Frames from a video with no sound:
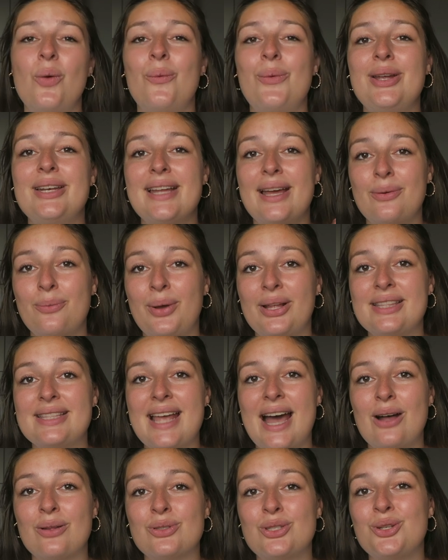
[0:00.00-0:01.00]
We then went
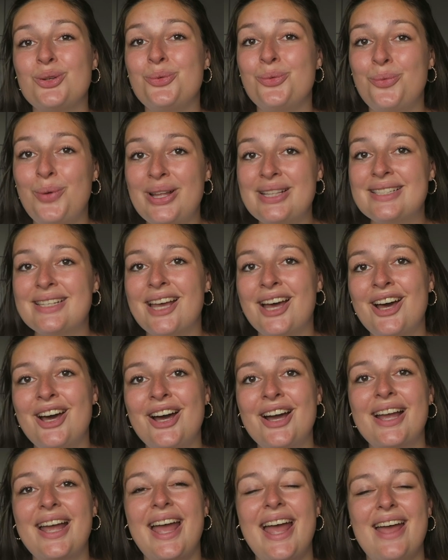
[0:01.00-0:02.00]
down to
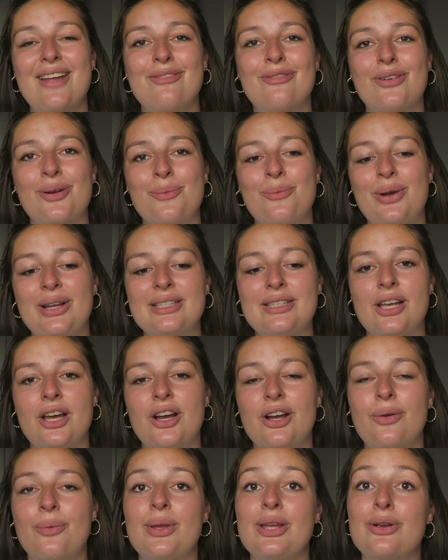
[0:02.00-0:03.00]
Windhoek, and from
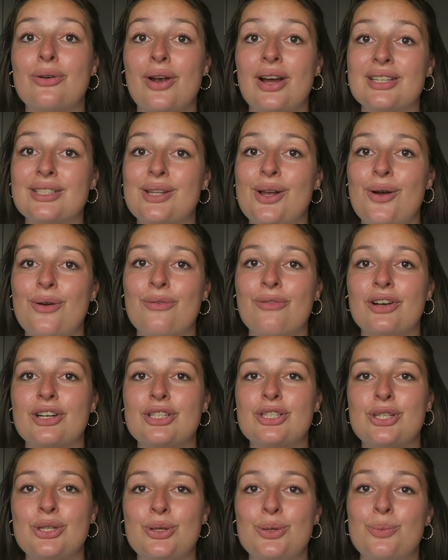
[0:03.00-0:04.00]
Windhoek we crossed over
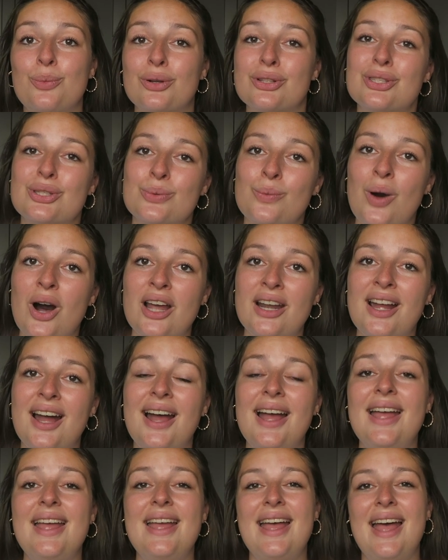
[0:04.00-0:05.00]
to
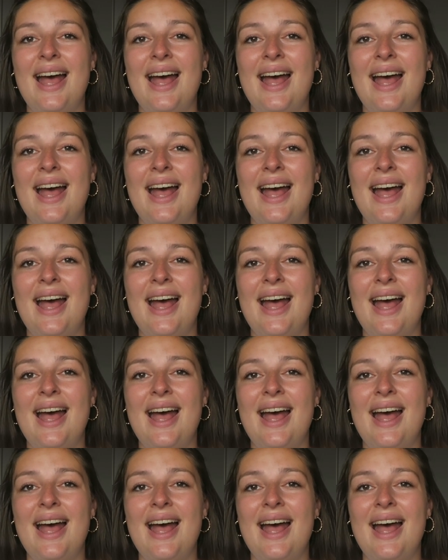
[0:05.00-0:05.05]
Botswana,